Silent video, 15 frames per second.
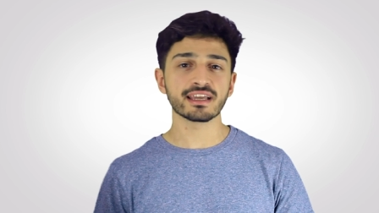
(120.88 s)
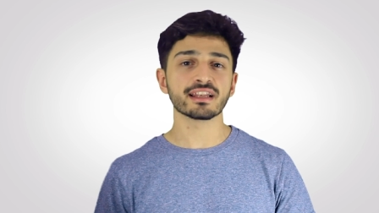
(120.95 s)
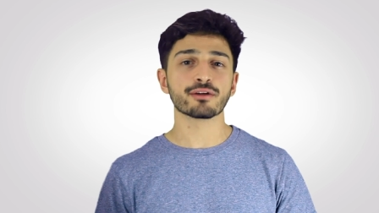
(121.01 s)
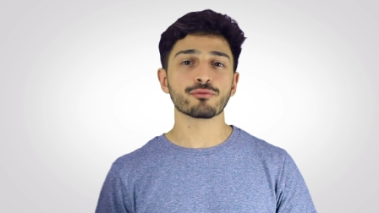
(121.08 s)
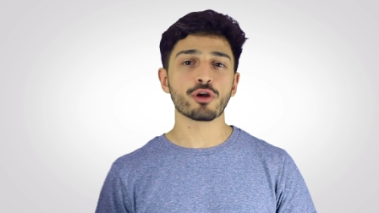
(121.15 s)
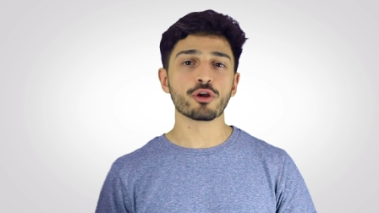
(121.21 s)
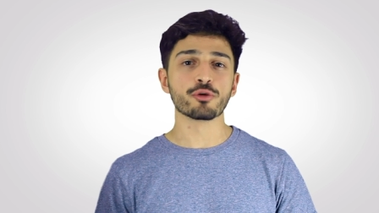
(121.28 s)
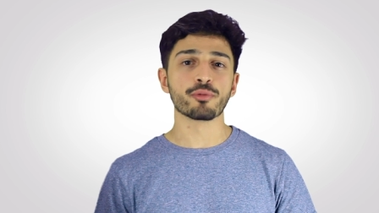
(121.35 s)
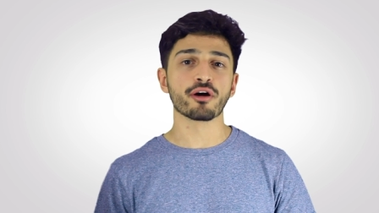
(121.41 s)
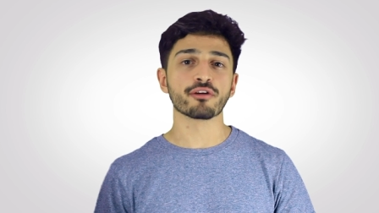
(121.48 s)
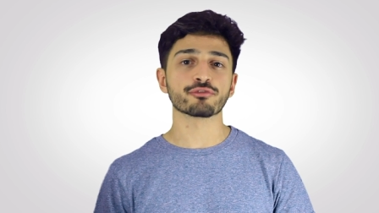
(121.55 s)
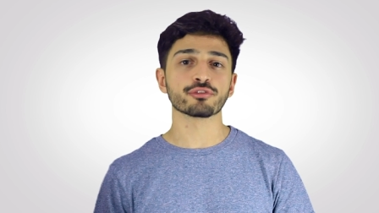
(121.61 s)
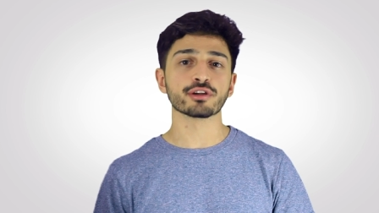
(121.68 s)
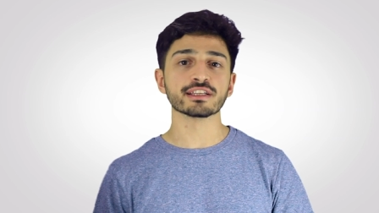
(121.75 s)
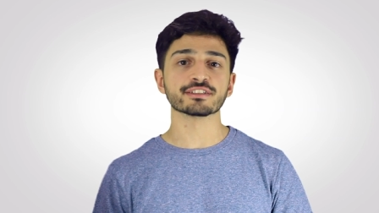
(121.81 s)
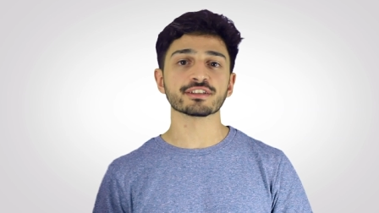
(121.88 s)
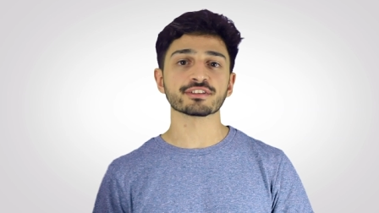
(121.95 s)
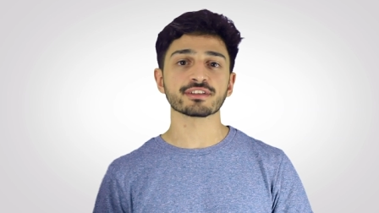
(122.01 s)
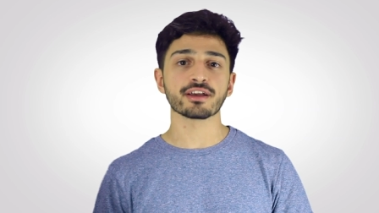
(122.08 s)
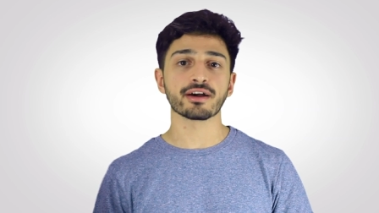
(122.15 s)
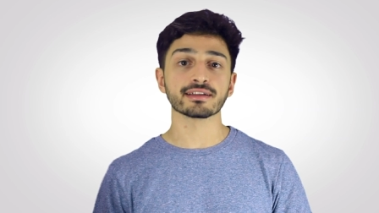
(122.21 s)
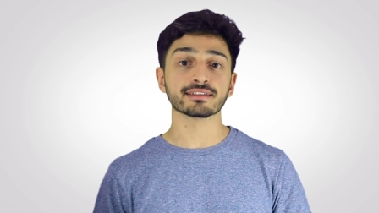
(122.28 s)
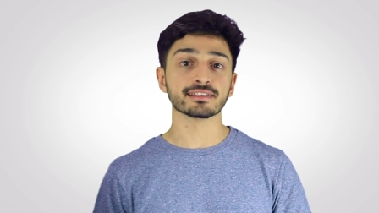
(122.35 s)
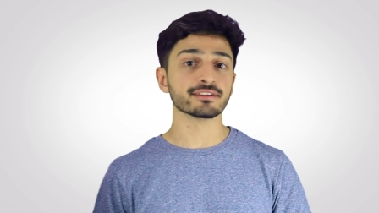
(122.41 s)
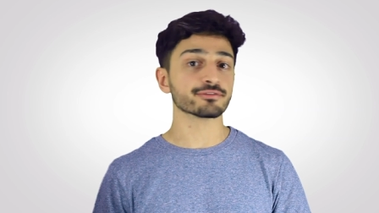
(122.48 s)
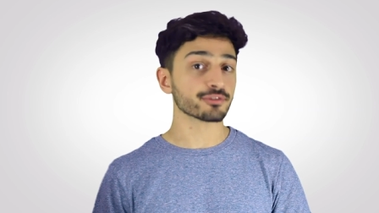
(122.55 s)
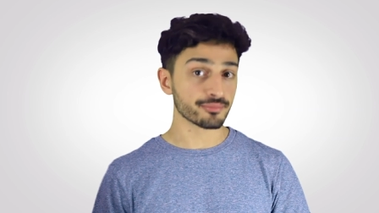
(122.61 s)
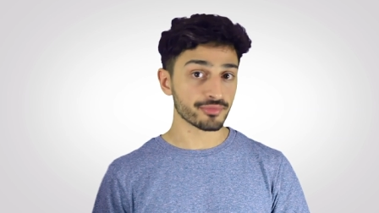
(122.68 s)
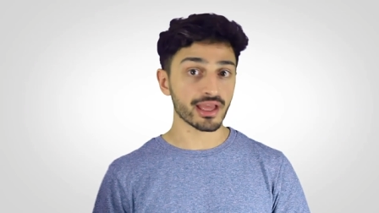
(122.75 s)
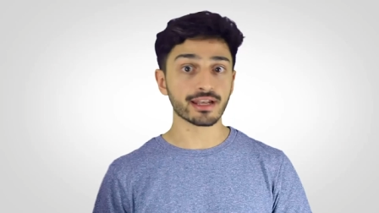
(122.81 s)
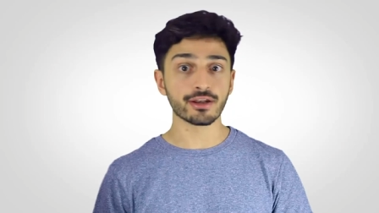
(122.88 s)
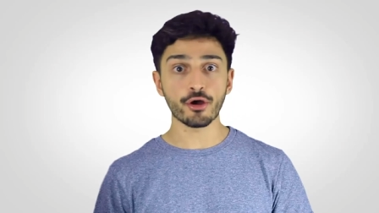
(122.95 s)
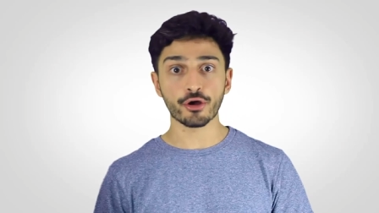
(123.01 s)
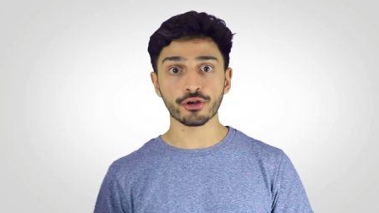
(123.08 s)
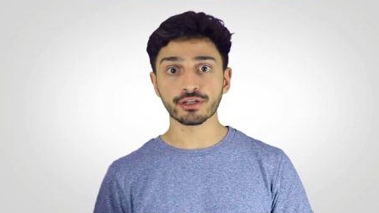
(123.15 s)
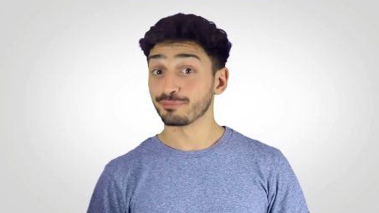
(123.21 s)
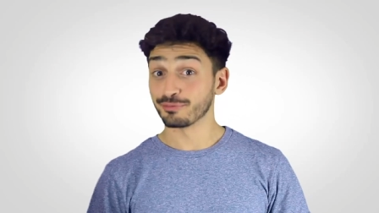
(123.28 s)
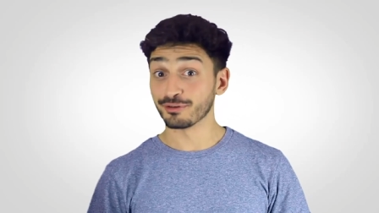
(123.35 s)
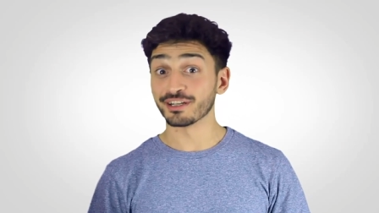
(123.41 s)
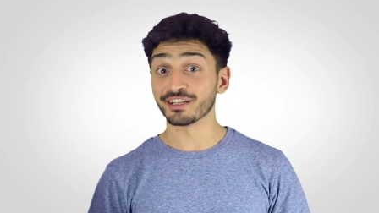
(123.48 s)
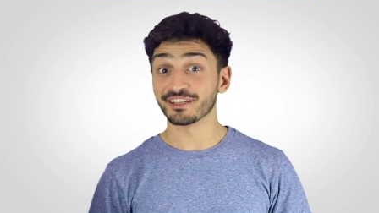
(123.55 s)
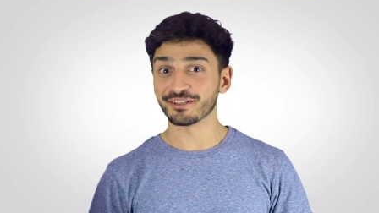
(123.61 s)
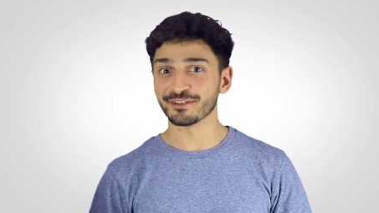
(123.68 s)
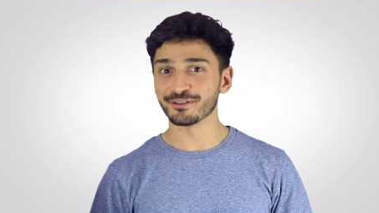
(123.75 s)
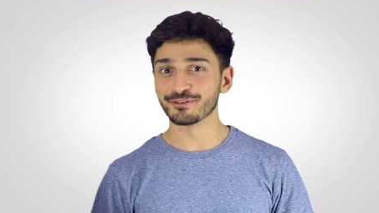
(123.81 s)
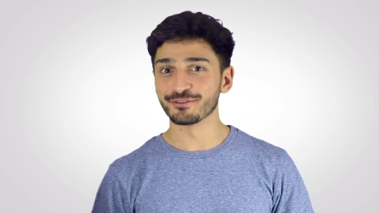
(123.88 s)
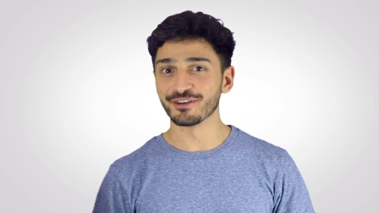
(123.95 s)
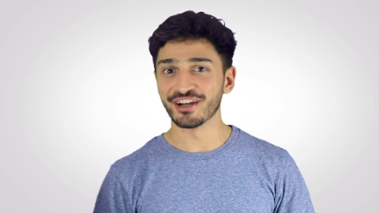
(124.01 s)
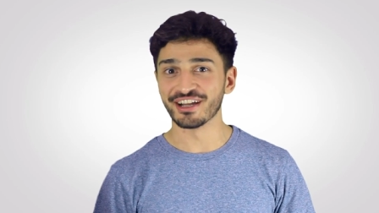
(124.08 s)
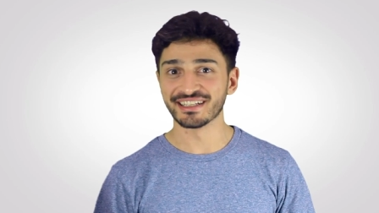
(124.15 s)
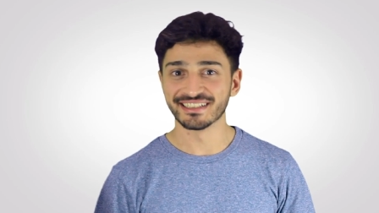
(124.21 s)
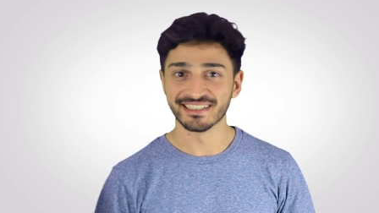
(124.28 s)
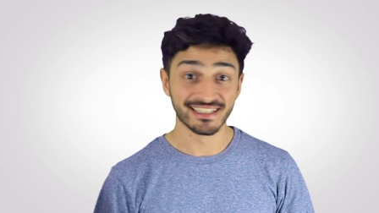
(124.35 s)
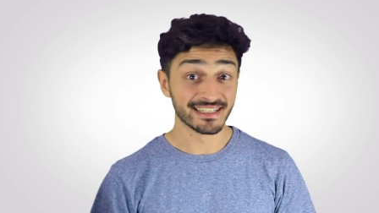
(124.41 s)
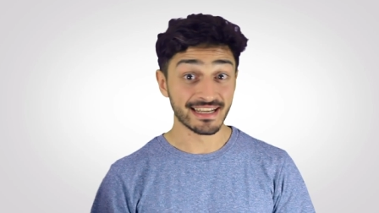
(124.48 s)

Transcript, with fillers: killer robot-free society from then on. Pretty cool, right?